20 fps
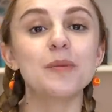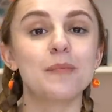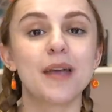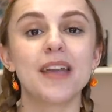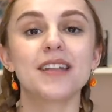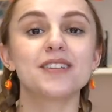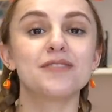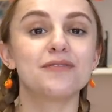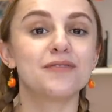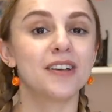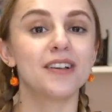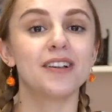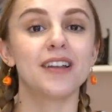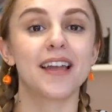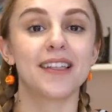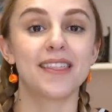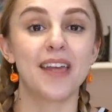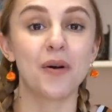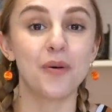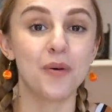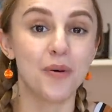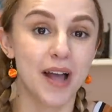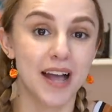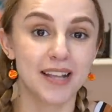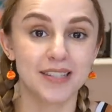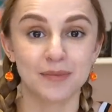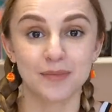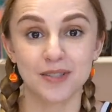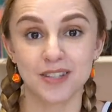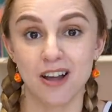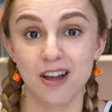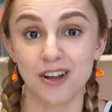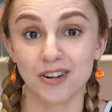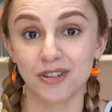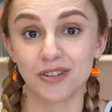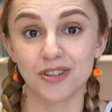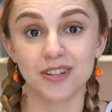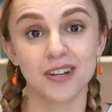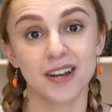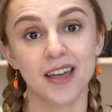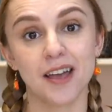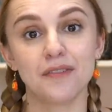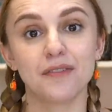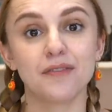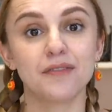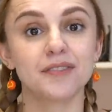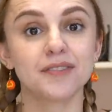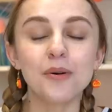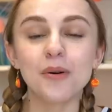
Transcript: made to feel like their orgasms aren't good enough.